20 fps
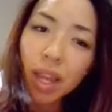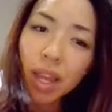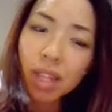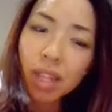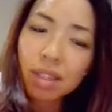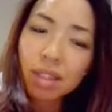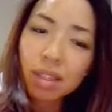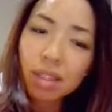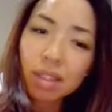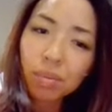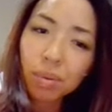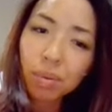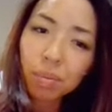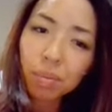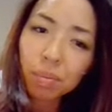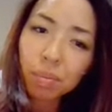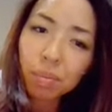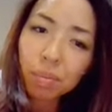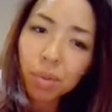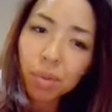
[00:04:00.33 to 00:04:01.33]
And since
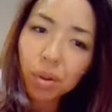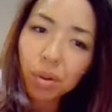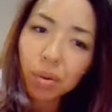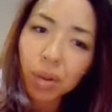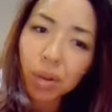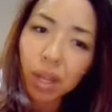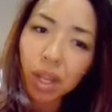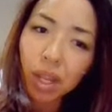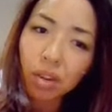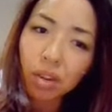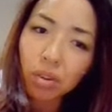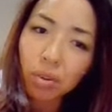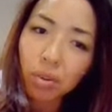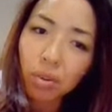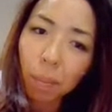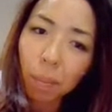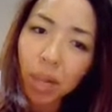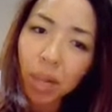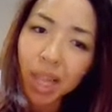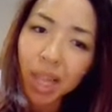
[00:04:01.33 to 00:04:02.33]
we're going to
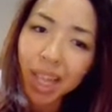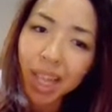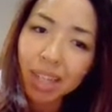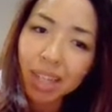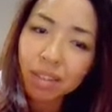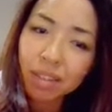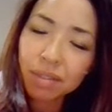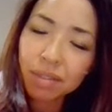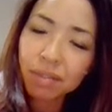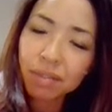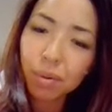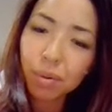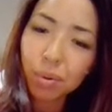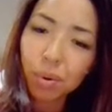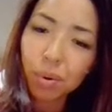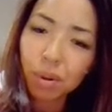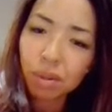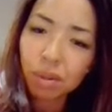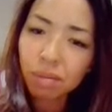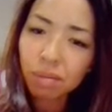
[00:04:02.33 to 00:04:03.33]
a plus
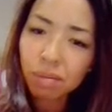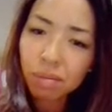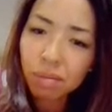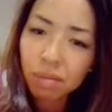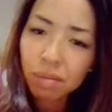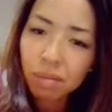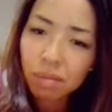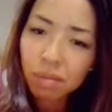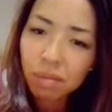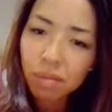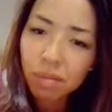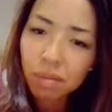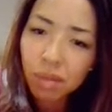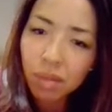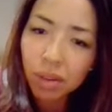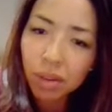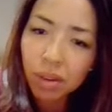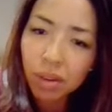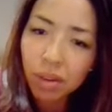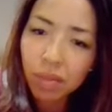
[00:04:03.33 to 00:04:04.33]
four,
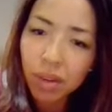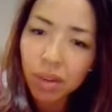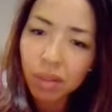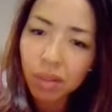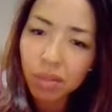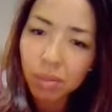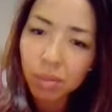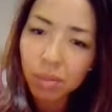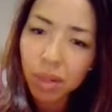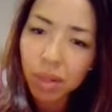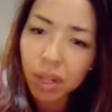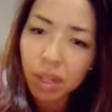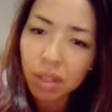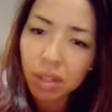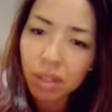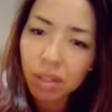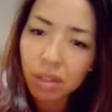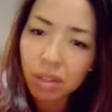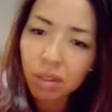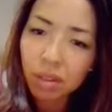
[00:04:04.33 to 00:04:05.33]
you don't even have to plot
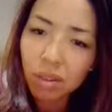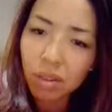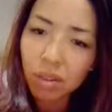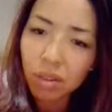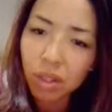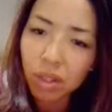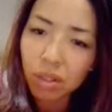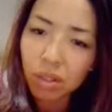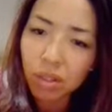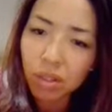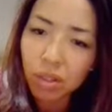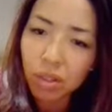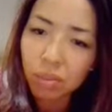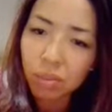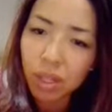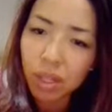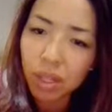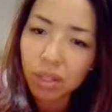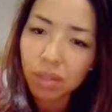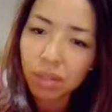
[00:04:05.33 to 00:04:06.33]
this. You know that two
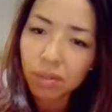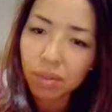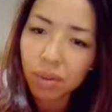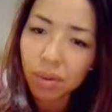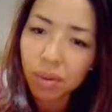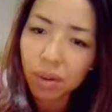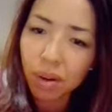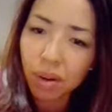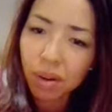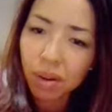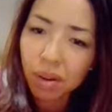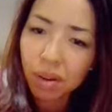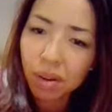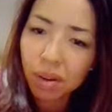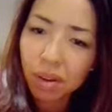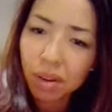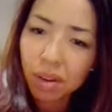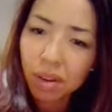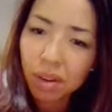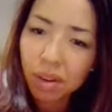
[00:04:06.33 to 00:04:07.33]
plus four
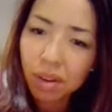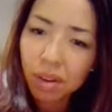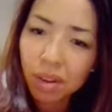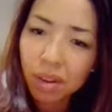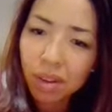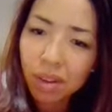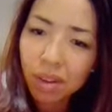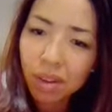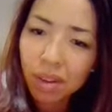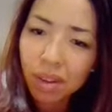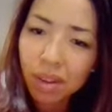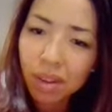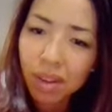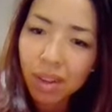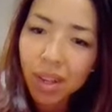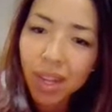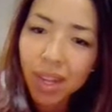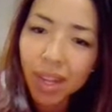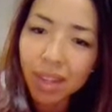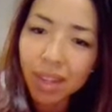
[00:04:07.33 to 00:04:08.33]

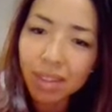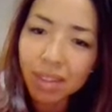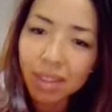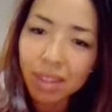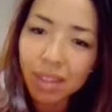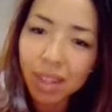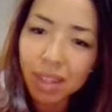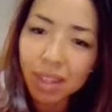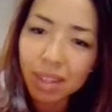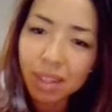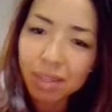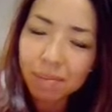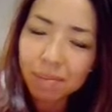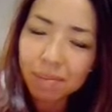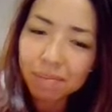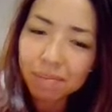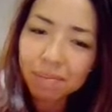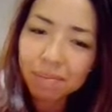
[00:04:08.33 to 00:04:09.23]
is six.